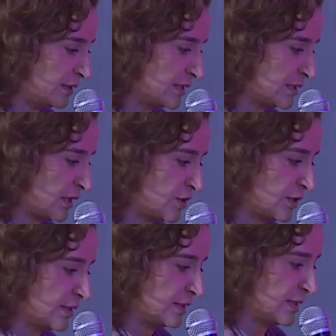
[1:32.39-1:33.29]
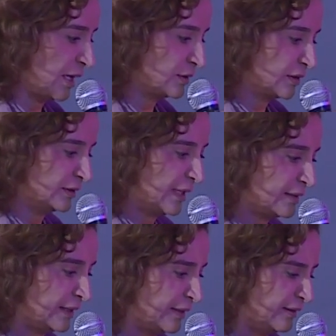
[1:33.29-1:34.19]
discussions and
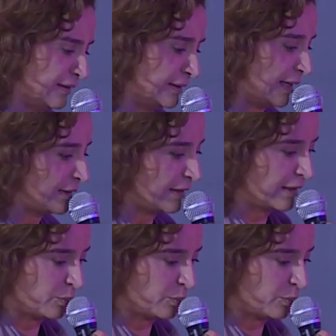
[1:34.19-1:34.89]
conducting technical